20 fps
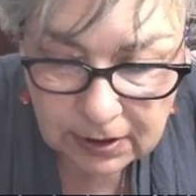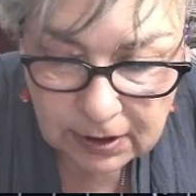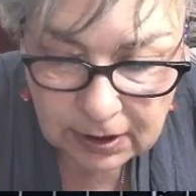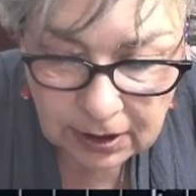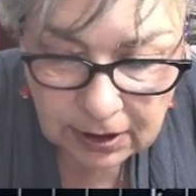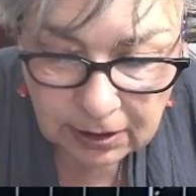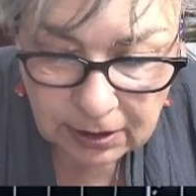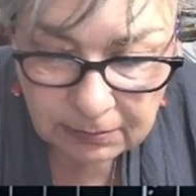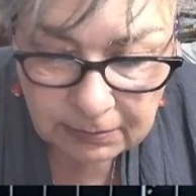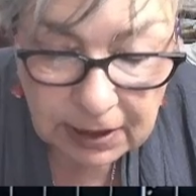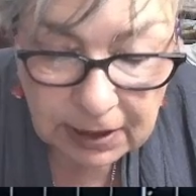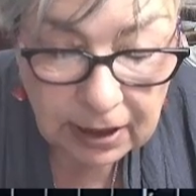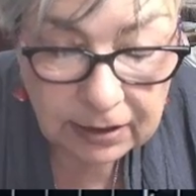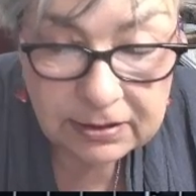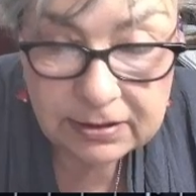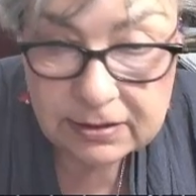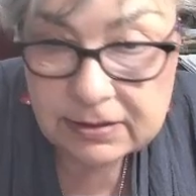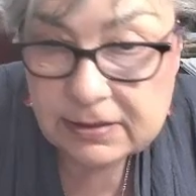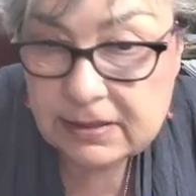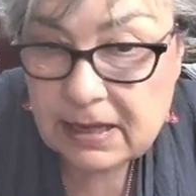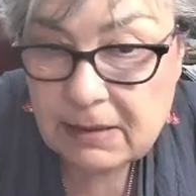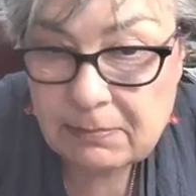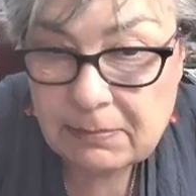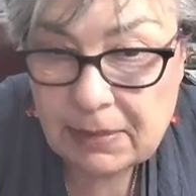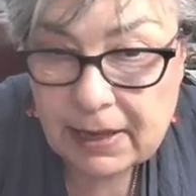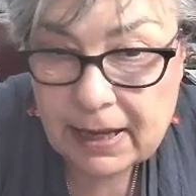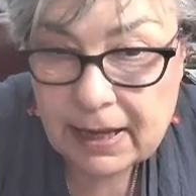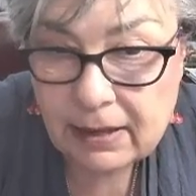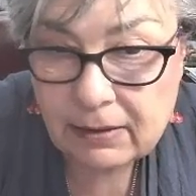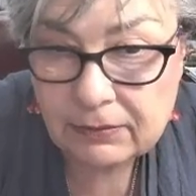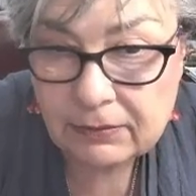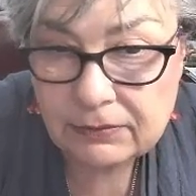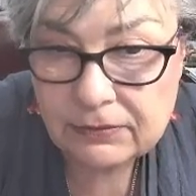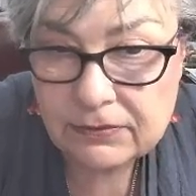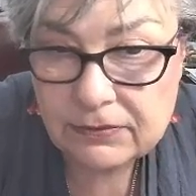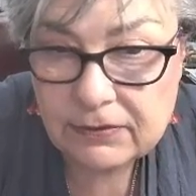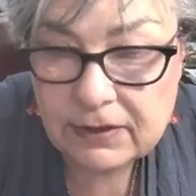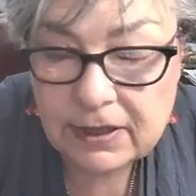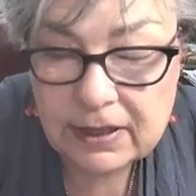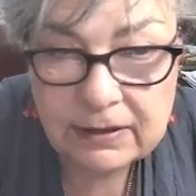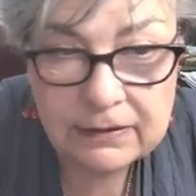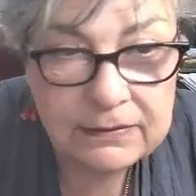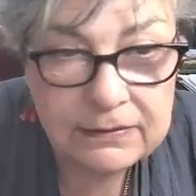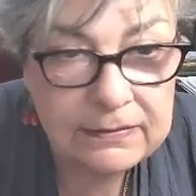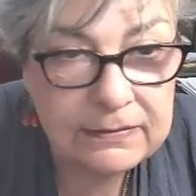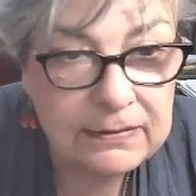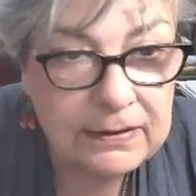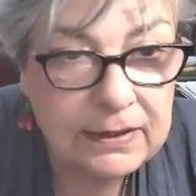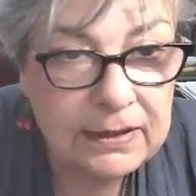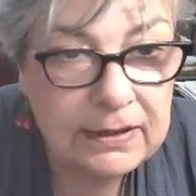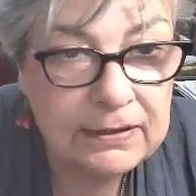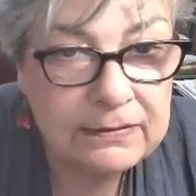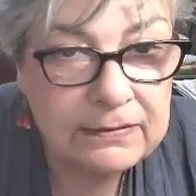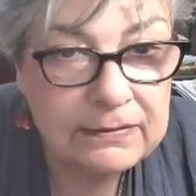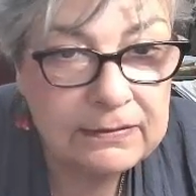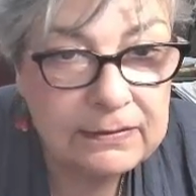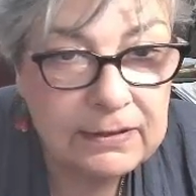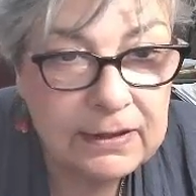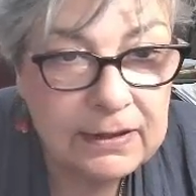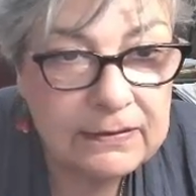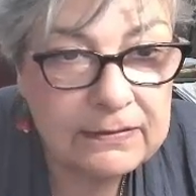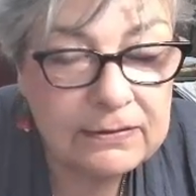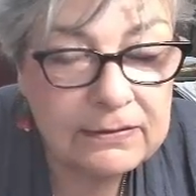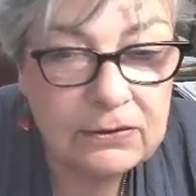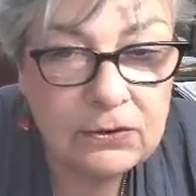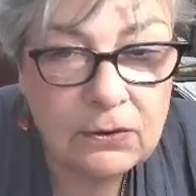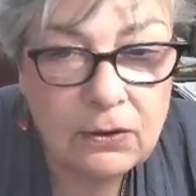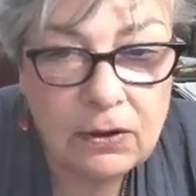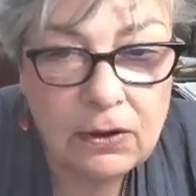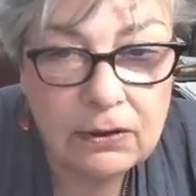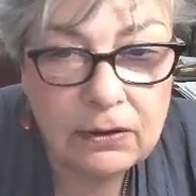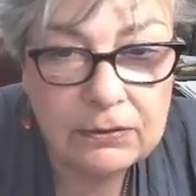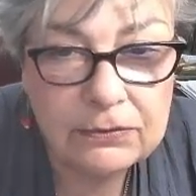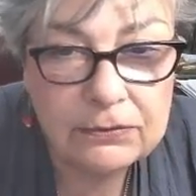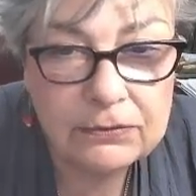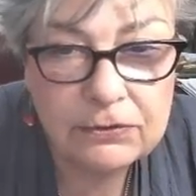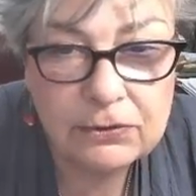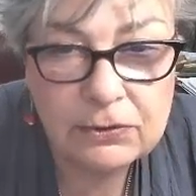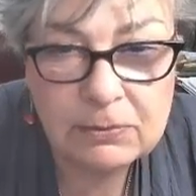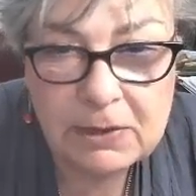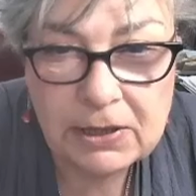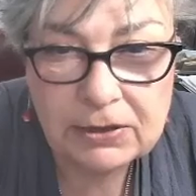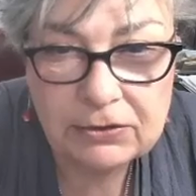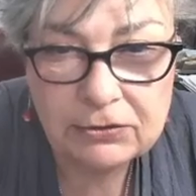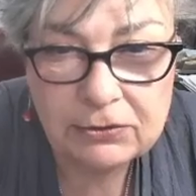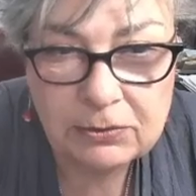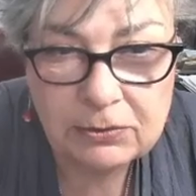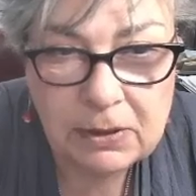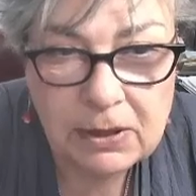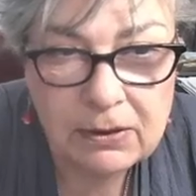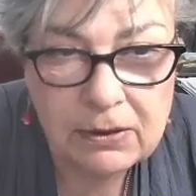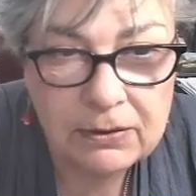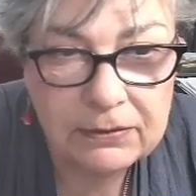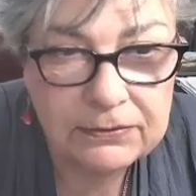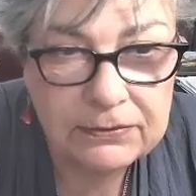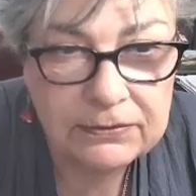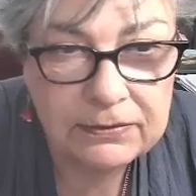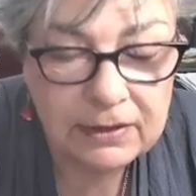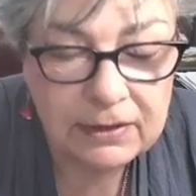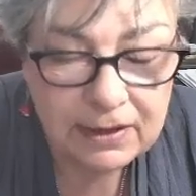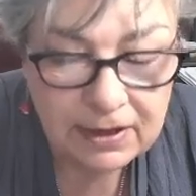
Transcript: under £10 is not too much to ask.